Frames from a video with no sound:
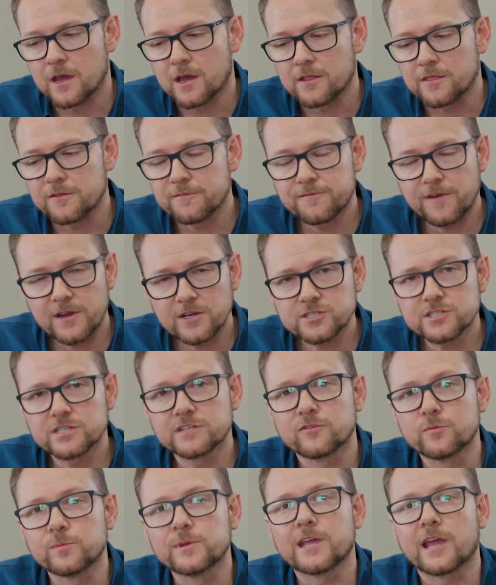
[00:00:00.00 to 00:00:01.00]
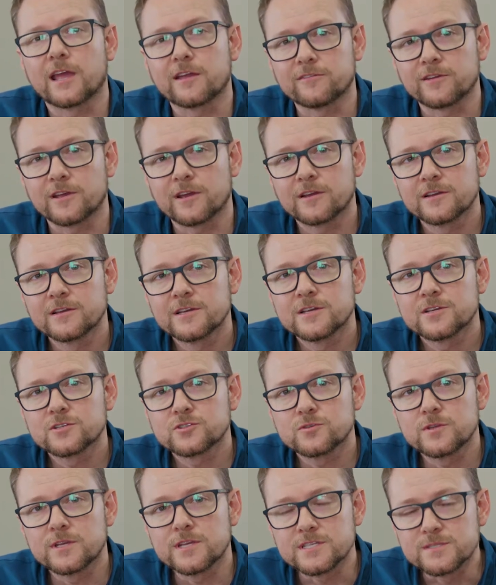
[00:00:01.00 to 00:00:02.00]
The function of a behaviour
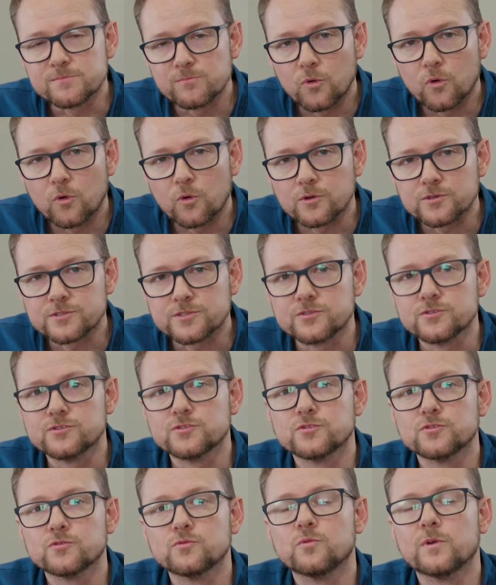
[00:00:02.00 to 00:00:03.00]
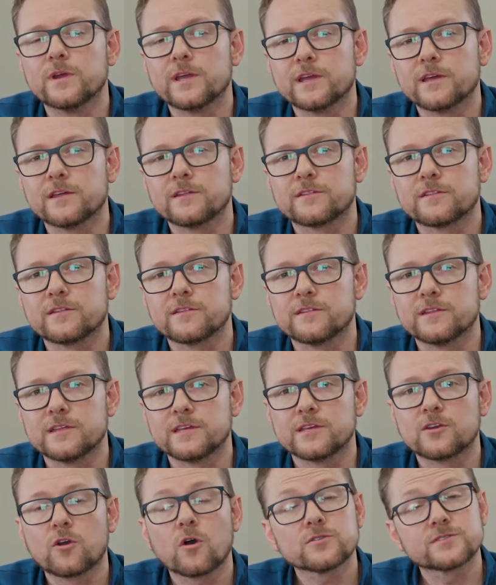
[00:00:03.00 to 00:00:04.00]
is more to do with
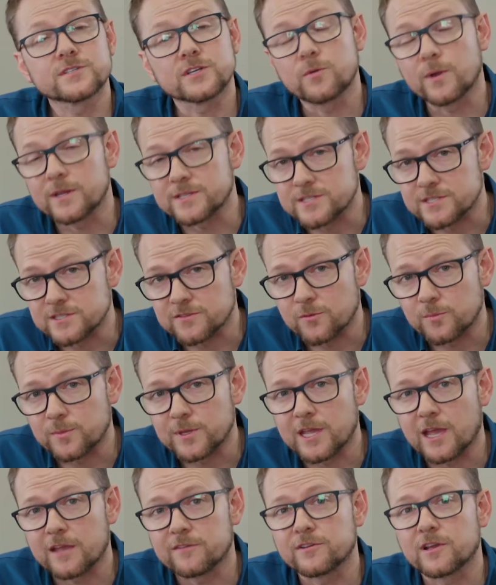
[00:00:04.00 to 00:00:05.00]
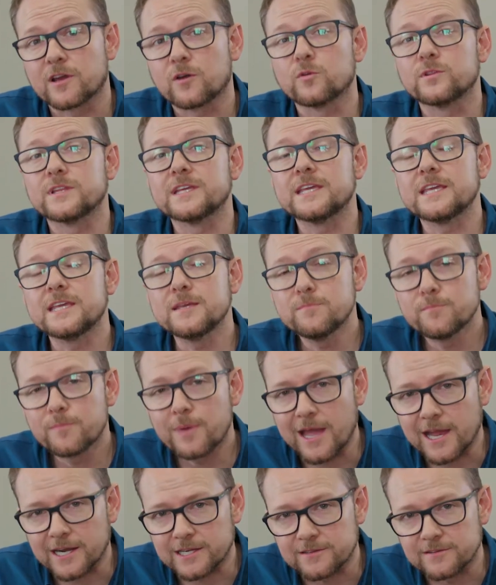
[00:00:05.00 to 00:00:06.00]
the consequences of a behaviour or the
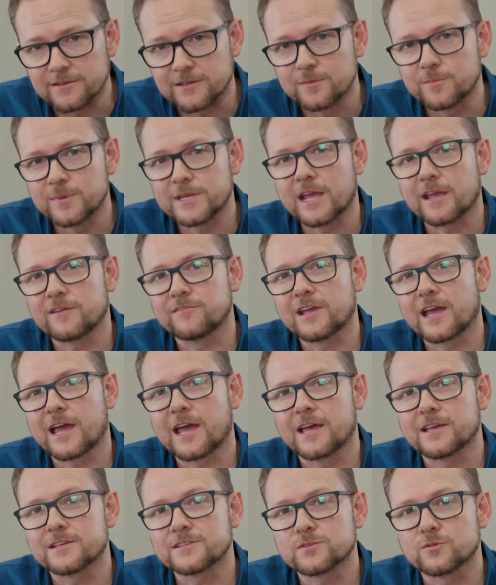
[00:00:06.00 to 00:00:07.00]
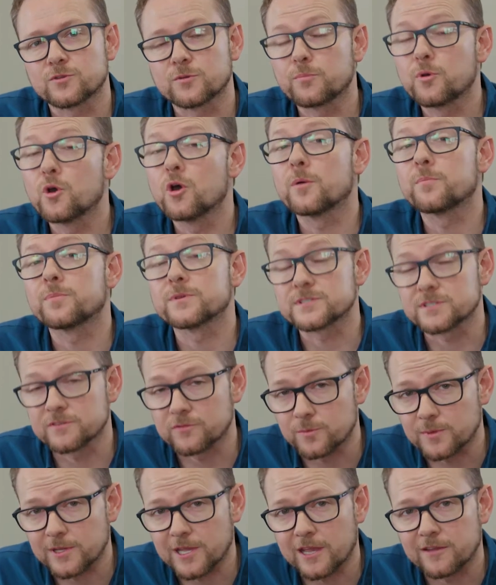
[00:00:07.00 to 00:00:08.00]
impact that a behaviour has or the purpose of a
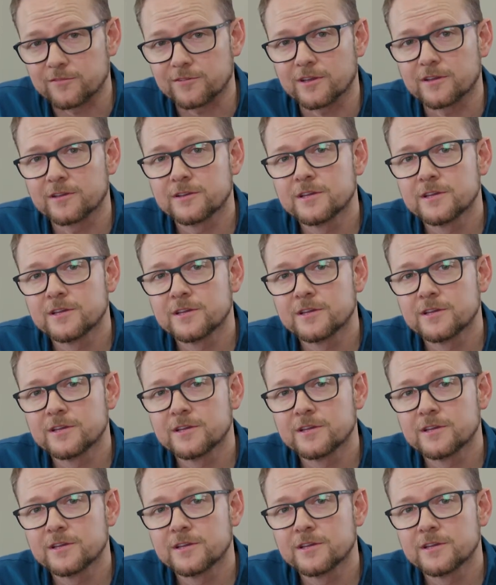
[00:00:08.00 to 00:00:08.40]
behaviour.